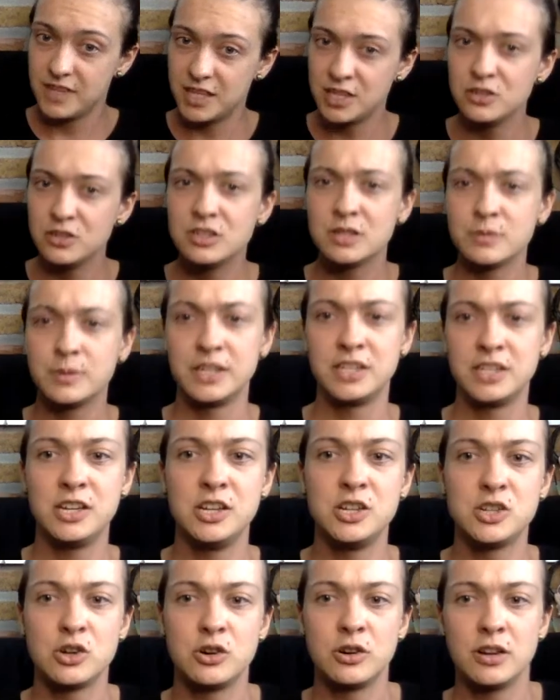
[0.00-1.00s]
It used to be a
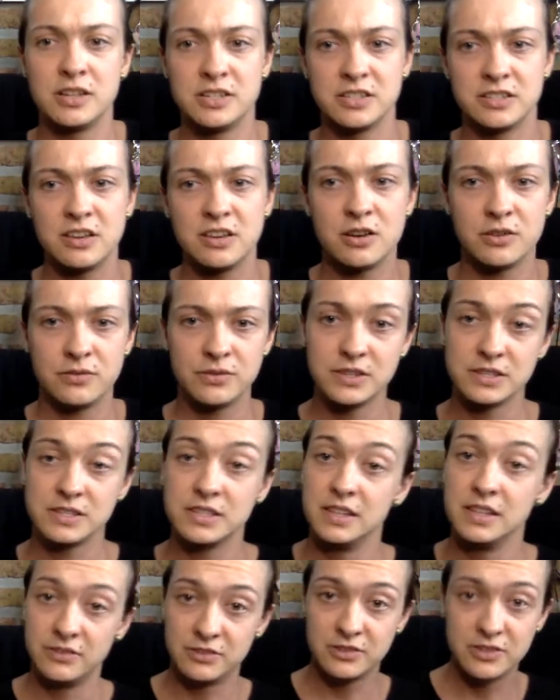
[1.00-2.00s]
t-shirt, I just cut off the
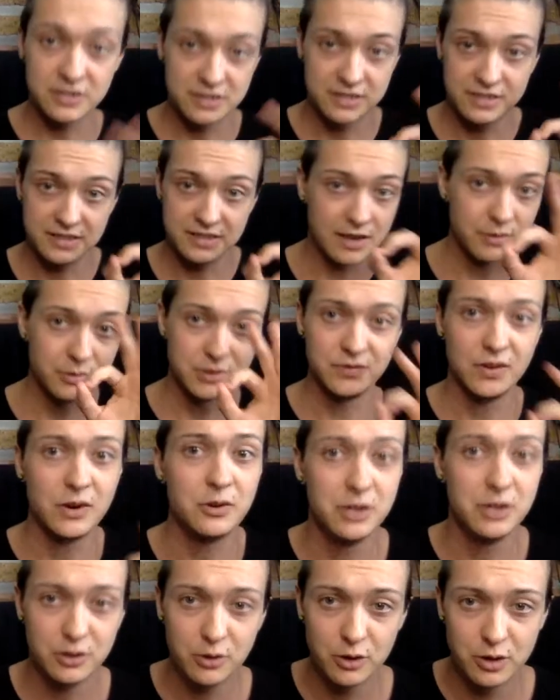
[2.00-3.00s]
sleeves because I was
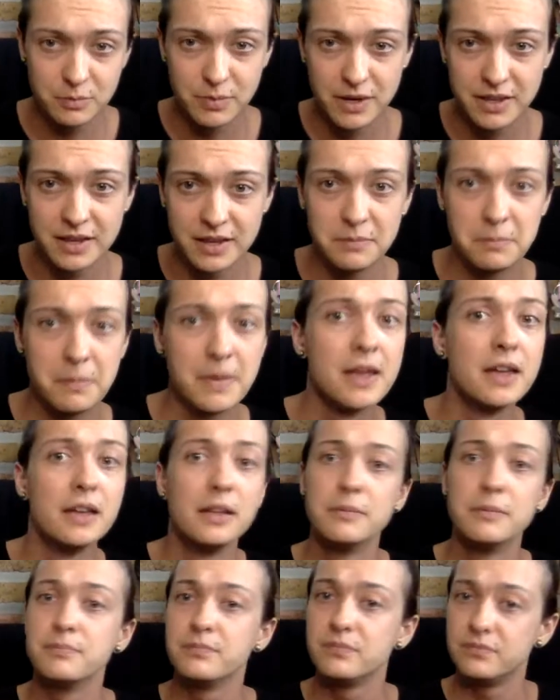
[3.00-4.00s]
very annoyed by them.
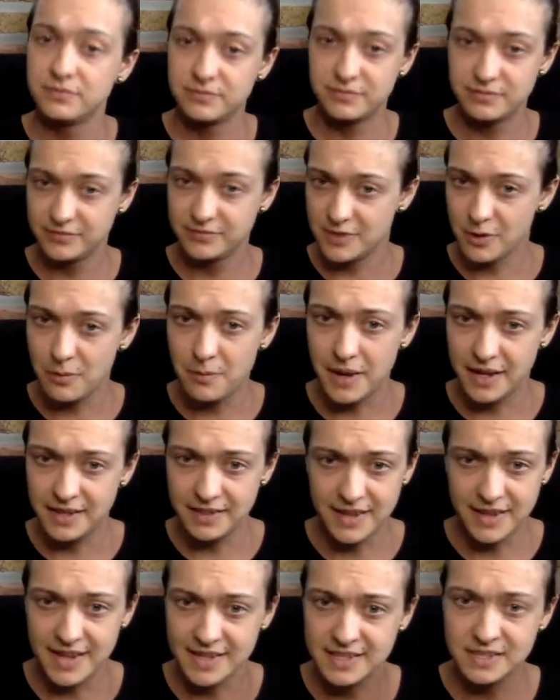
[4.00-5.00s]
Don't
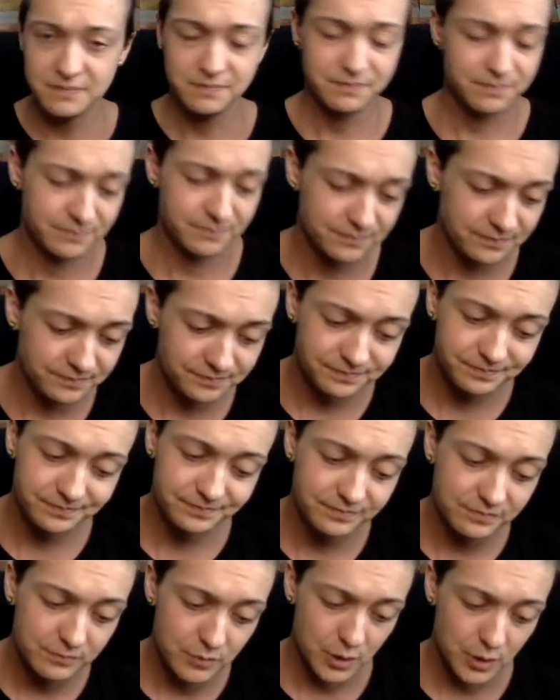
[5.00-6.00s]
mind that.
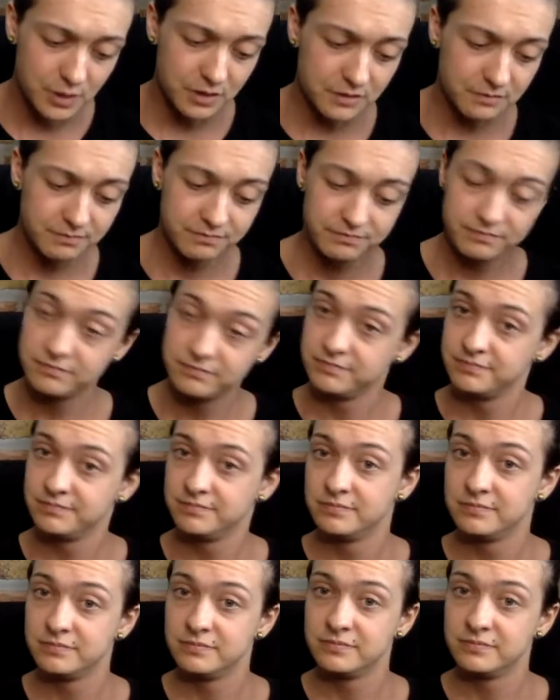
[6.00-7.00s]
But
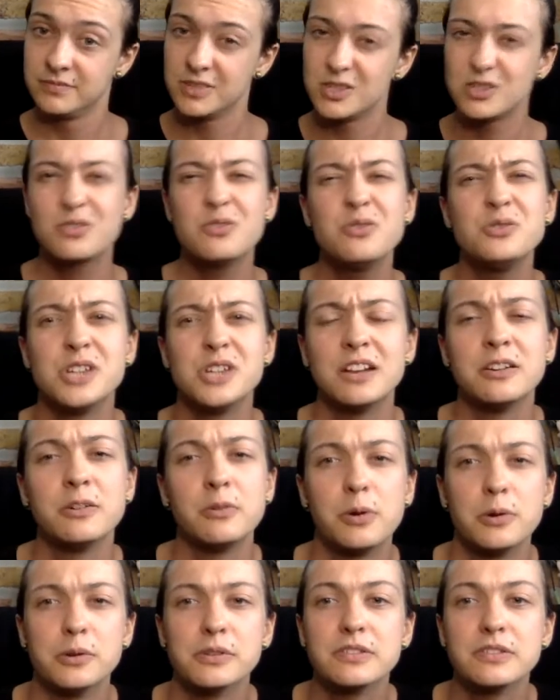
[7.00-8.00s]
screw
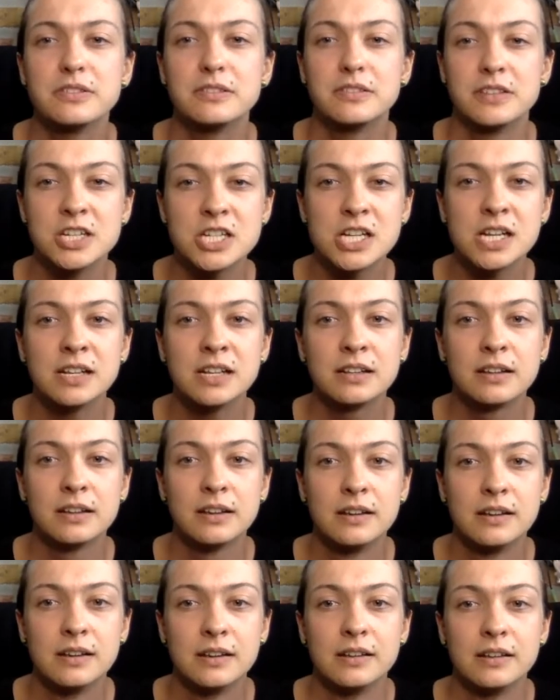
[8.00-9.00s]
gender roles. Legit.
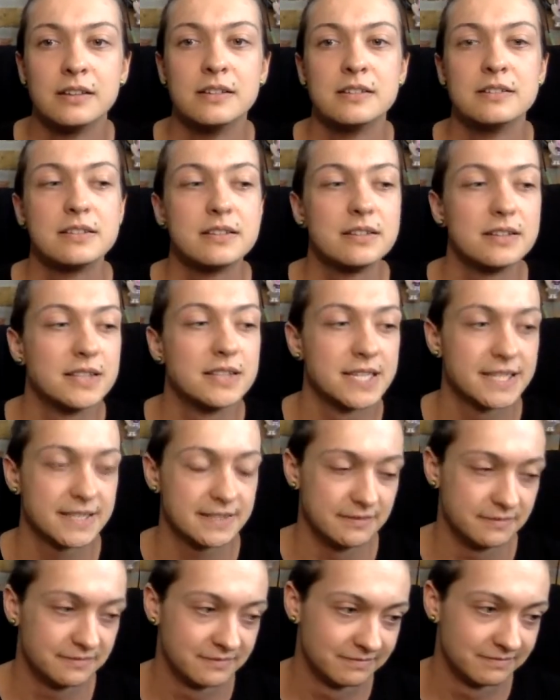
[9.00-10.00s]

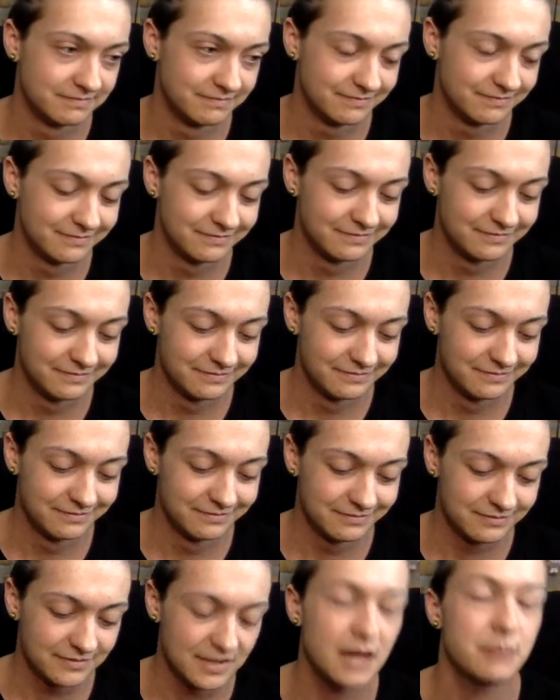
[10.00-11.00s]
Listen.
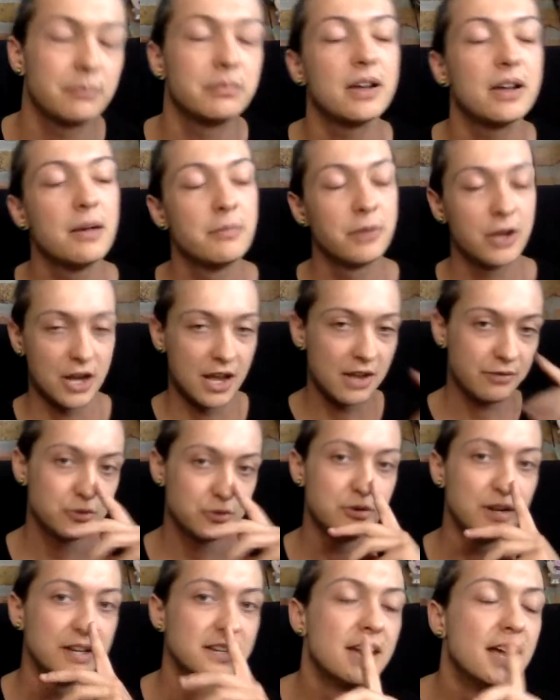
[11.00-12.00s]
I'm gonna
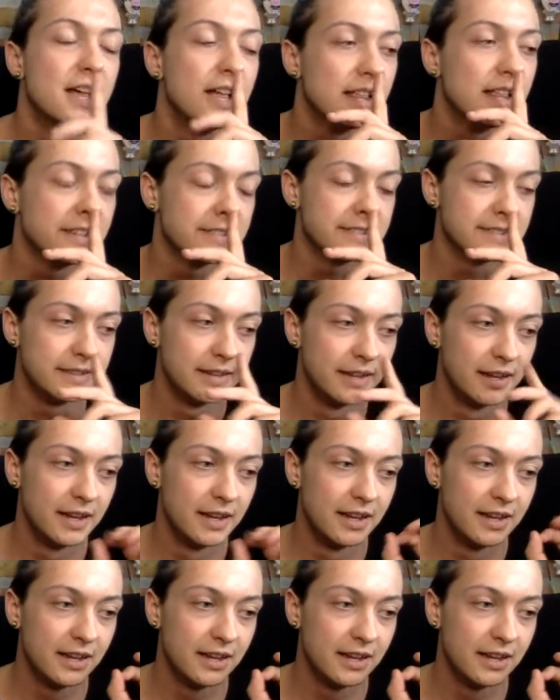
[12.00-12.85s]
have to rant. Listen.